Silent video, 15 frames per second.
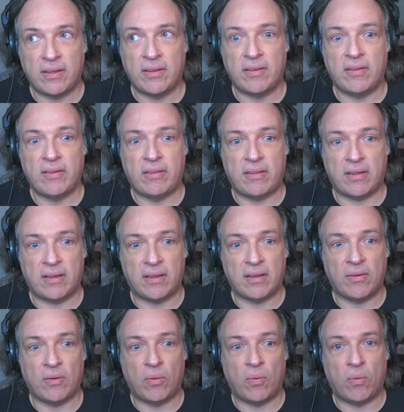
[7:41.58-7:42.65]
that
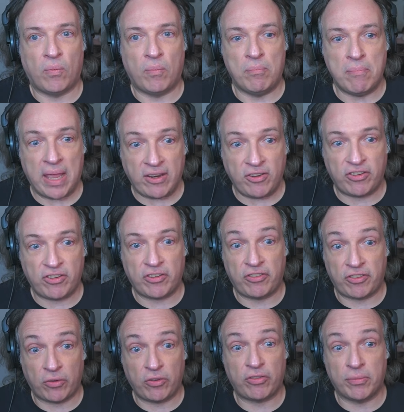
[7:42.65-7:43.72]
major
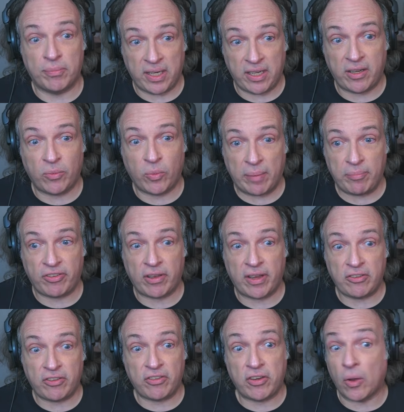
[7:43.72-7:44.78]
social media
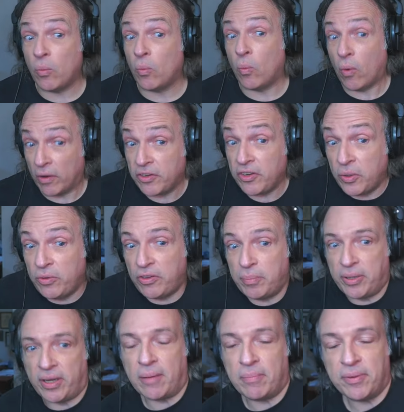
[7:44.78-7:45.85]
websites don't want you to
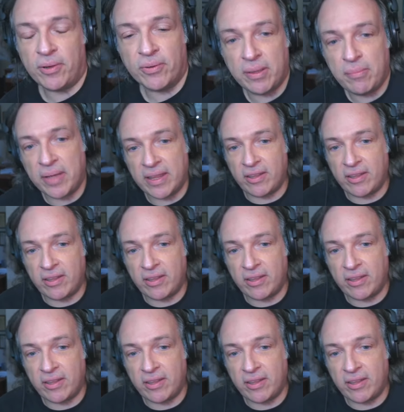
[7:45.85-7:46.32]
put up your email